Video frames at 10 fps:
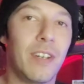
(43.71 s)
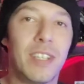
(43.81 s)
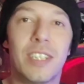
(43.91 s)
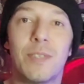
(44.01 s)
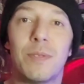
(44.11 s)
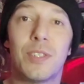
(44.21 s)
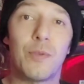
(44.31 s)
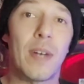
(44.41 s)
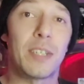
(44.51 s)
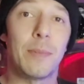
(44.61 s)
and this one's
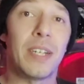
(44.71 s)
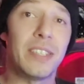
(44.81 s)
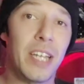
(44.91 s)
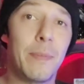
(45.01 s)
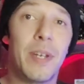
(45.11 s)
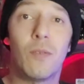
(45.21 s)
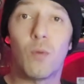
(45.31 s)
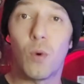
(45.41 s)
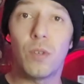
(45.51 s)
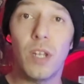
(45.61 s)
directed by Damien
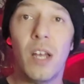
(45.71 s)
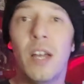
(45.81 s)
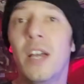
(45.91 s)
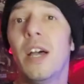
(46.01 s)
Rugna.